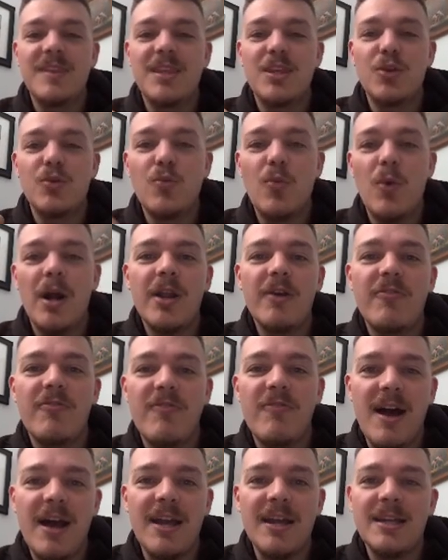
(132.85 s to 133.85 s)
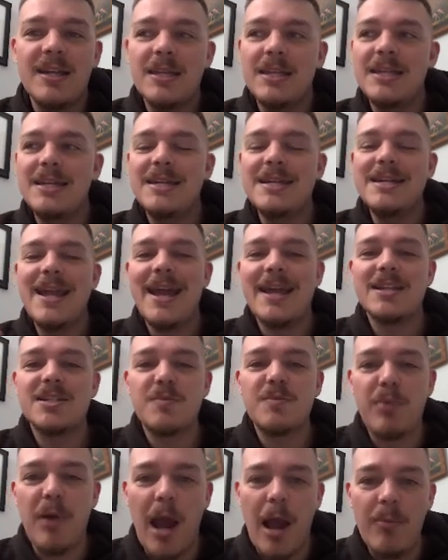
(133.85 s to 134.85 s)
You want to find the
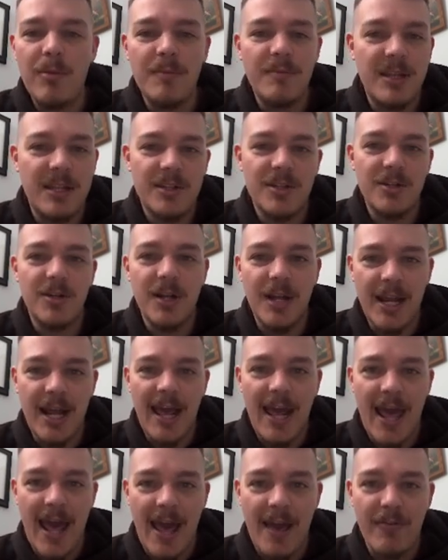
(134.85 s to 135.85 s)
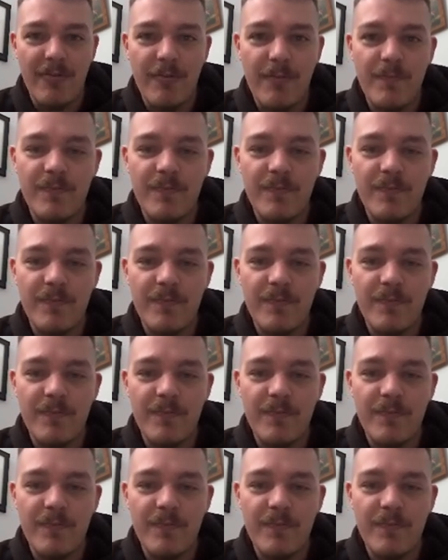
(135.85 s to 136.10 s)
next problem that they're going to have.